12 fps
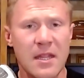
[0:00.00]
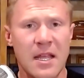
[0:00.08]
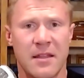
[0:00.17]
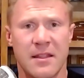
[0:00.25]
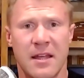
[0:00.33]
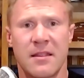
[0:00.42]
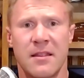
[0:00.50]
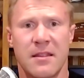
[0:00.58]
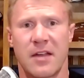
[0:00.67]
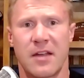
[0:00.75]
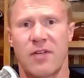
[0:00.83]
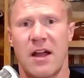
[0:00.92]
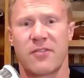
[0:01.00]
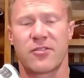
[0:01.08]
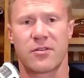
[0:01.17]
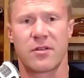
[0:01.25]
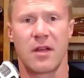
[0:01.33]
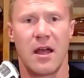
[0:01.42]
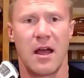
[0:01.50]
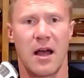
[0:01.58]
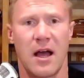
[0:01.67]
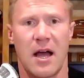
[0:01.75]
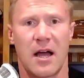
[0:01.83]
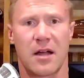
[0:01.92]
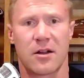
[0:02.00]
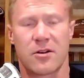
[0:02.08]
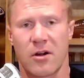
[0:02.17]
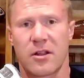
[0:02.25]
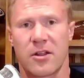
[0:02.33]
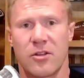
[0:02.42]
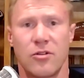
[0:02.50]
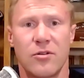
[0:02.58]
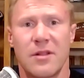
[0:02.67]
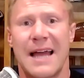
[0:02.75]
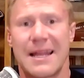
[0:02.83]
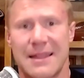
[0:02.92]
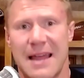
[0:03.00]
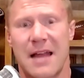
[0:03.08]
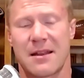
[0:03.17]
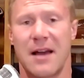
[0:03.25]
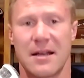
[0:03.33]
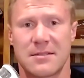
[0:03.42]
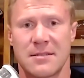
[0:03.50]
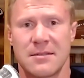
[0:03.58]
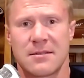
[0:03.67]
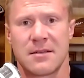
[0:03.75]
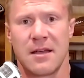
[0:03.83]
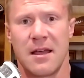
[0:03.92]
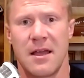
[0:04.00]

and then they draft Kirk, you like that, Cousins.